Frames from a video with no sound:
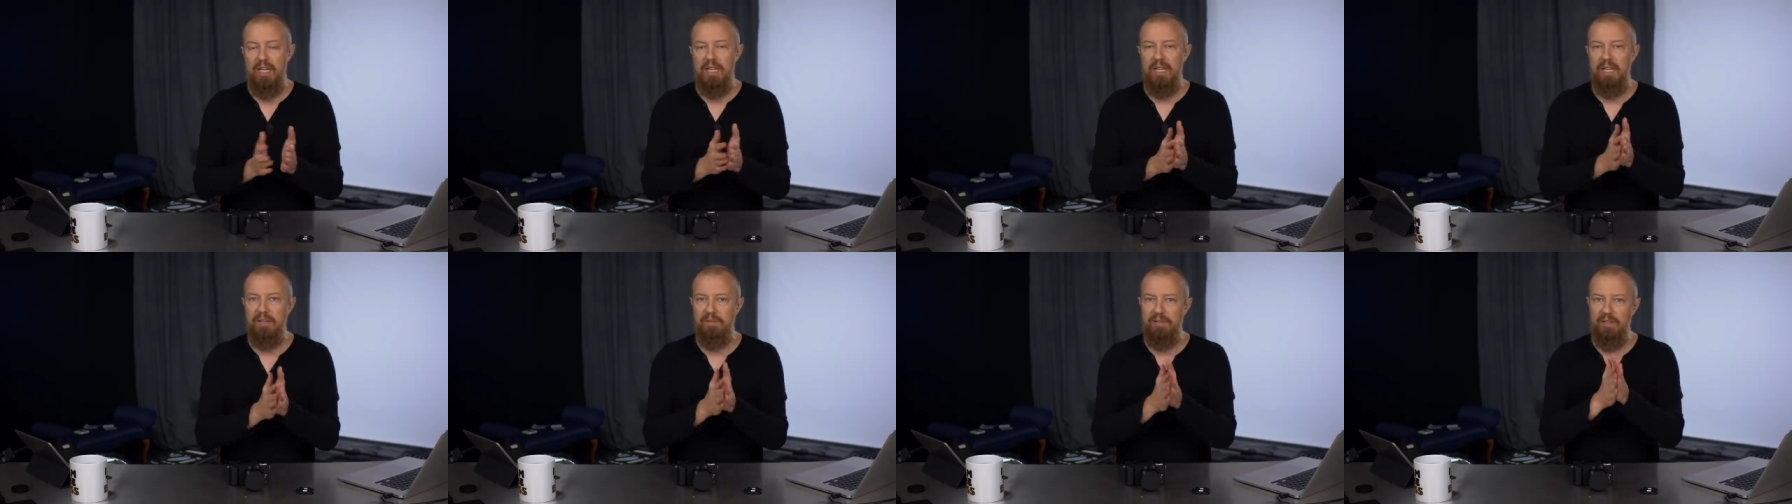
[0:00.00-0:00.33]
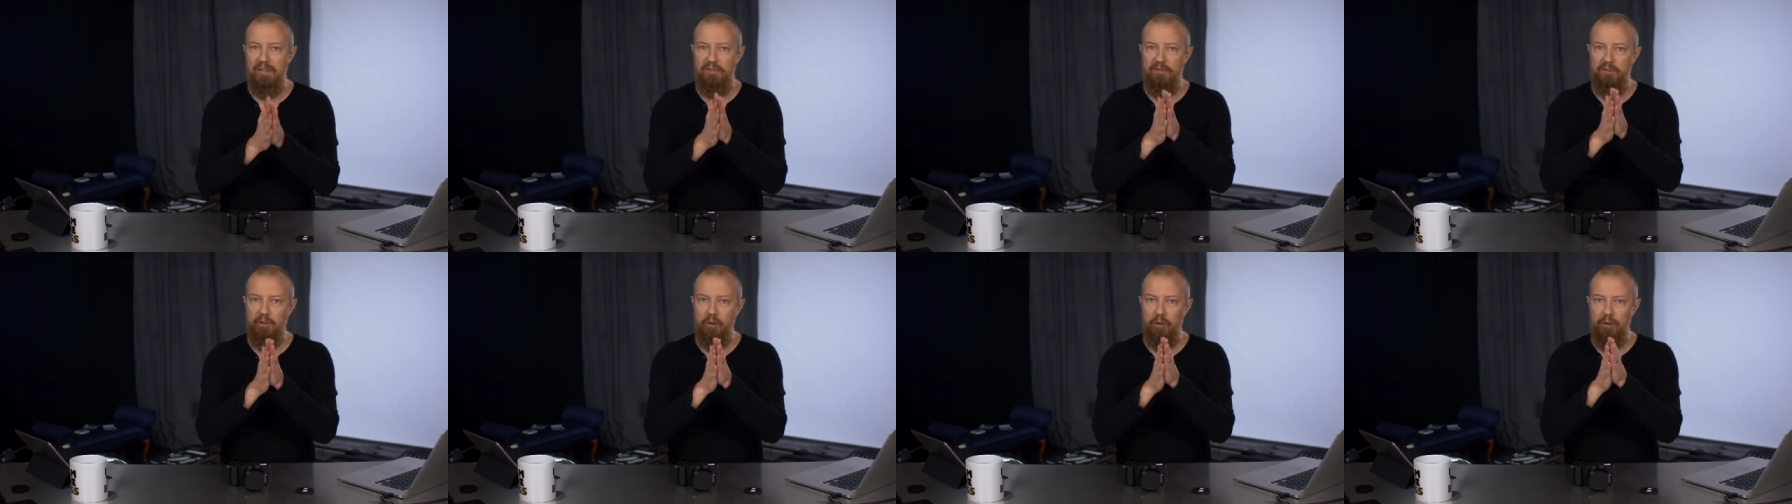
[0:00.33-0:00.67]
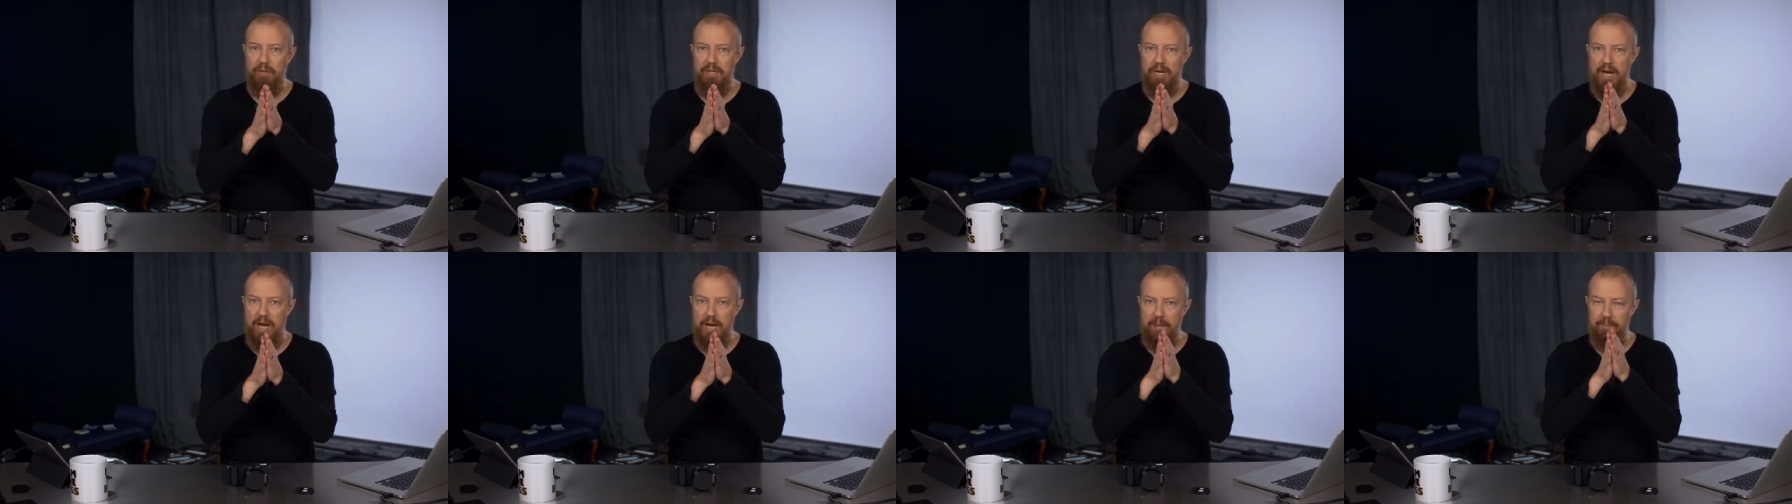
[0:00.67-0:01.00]
even if you're
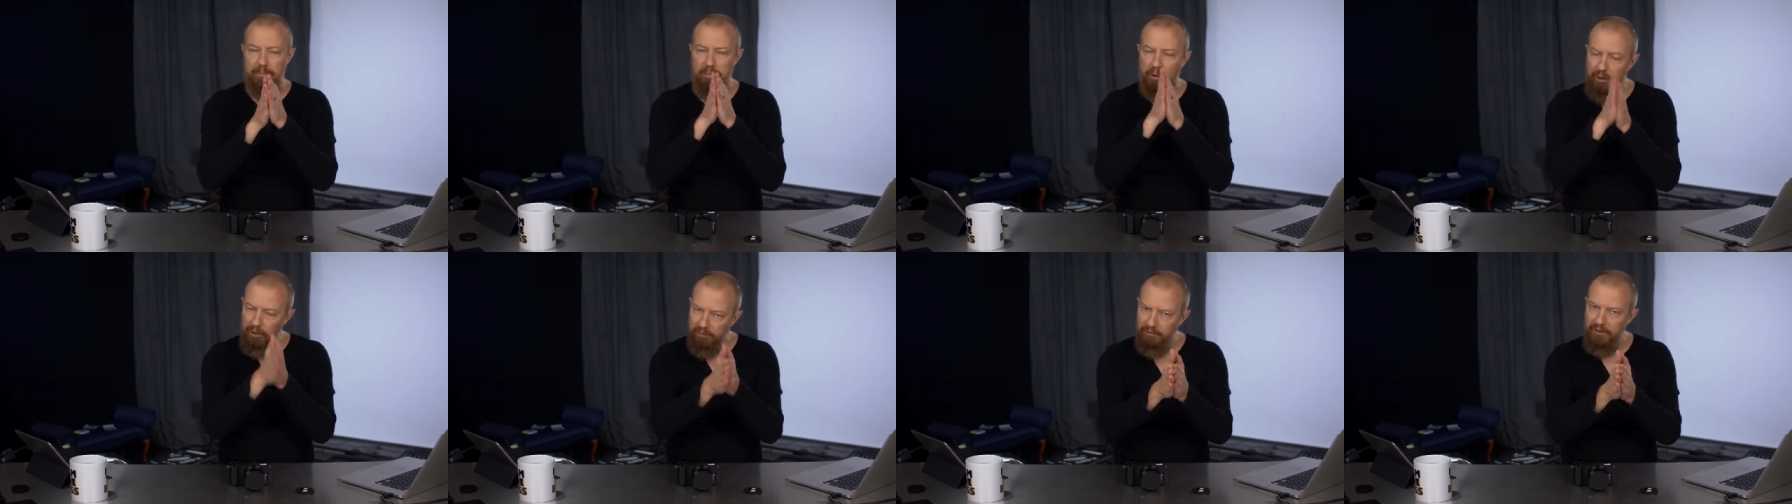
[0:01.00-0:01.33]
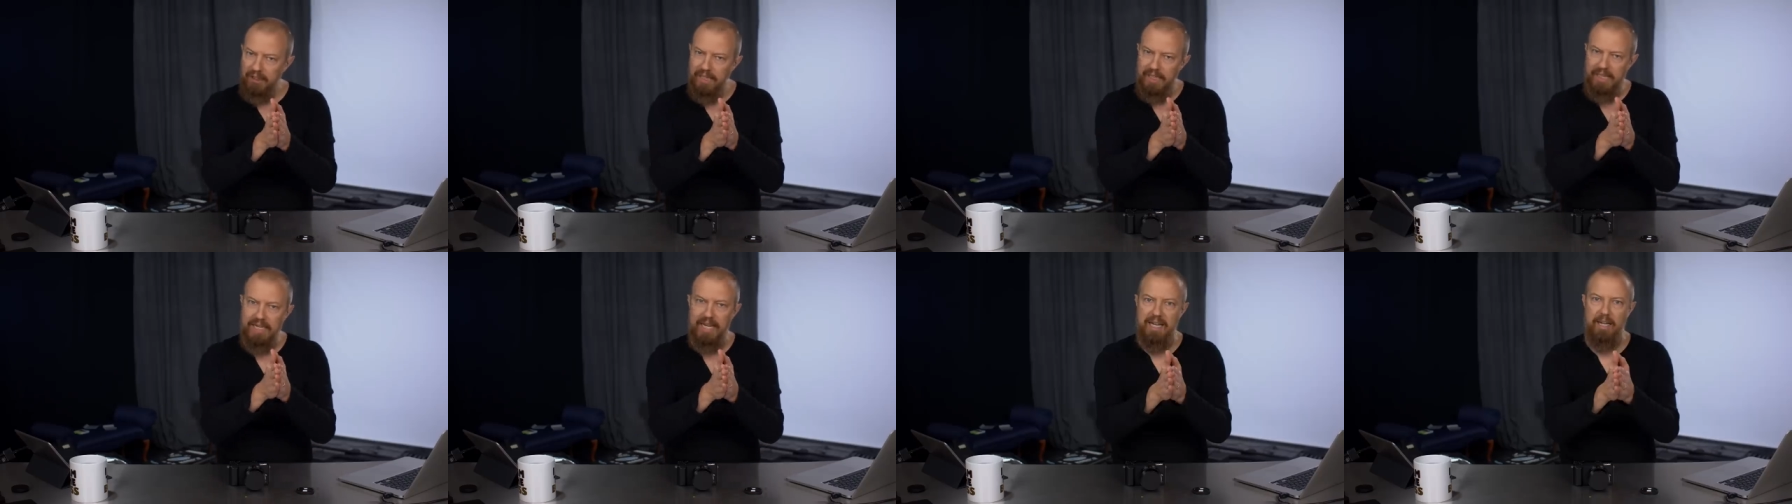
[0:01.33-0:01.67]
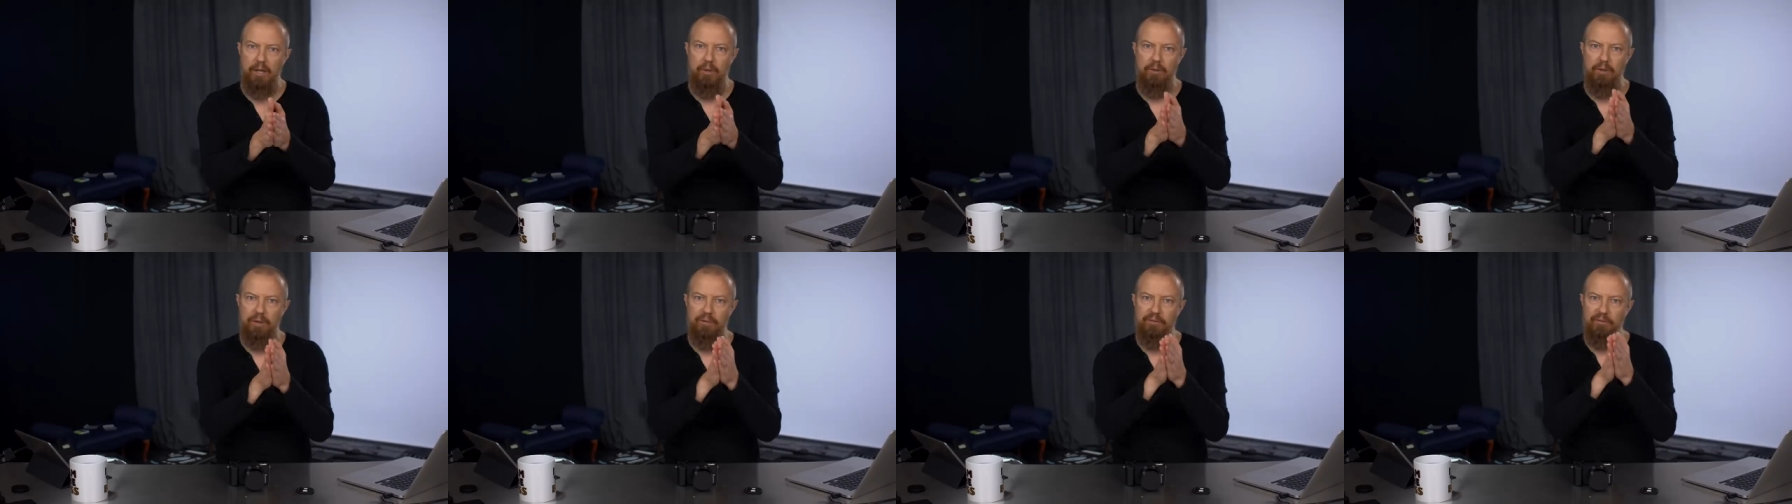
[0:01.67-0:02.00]
not perfectly
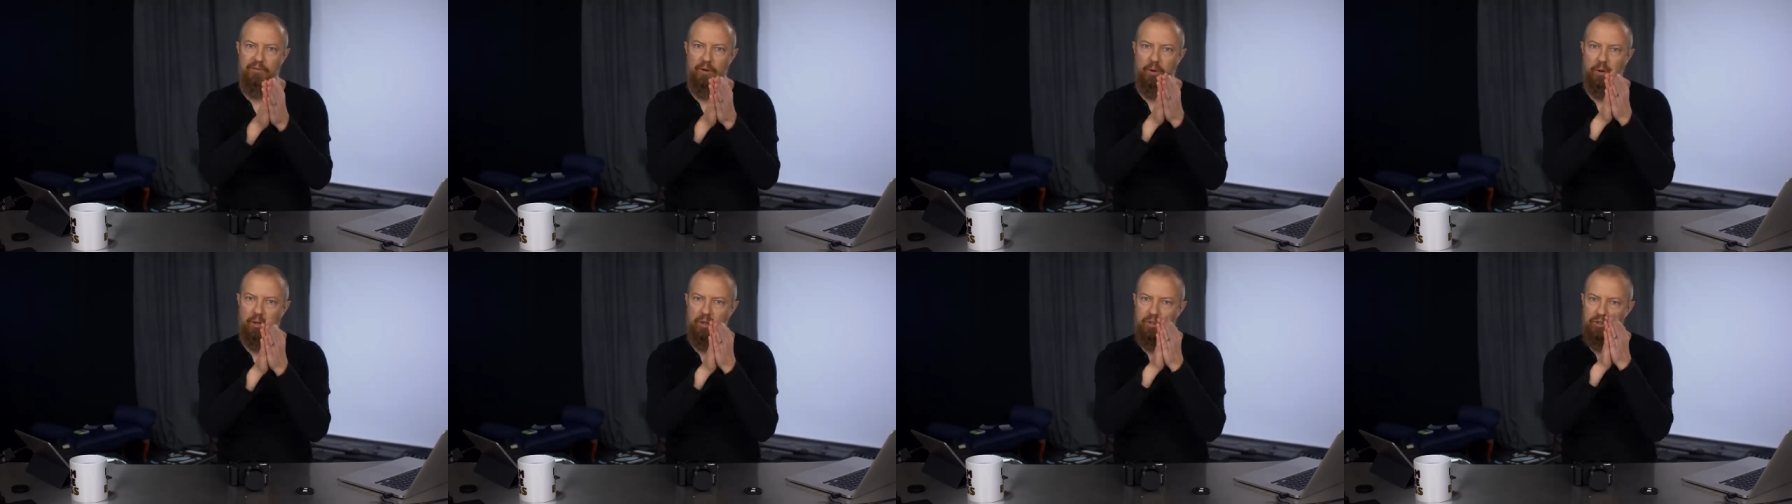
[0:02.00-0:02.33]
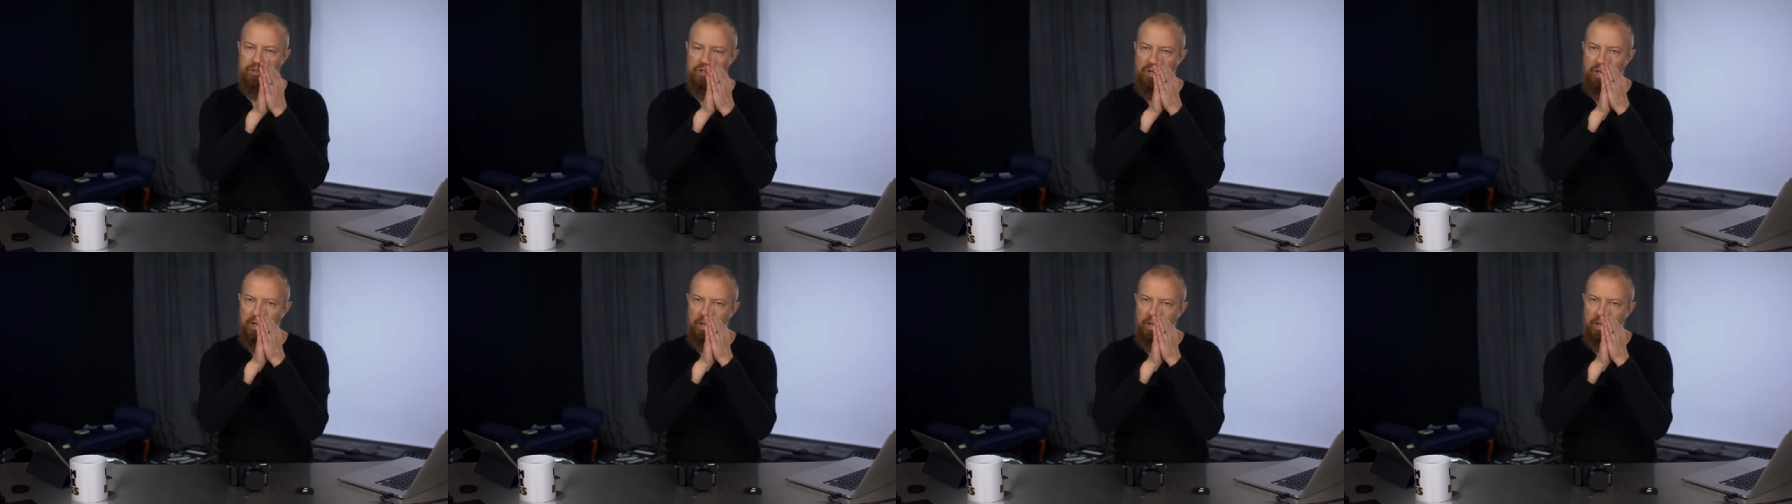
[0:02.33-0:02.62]
nailed on focus,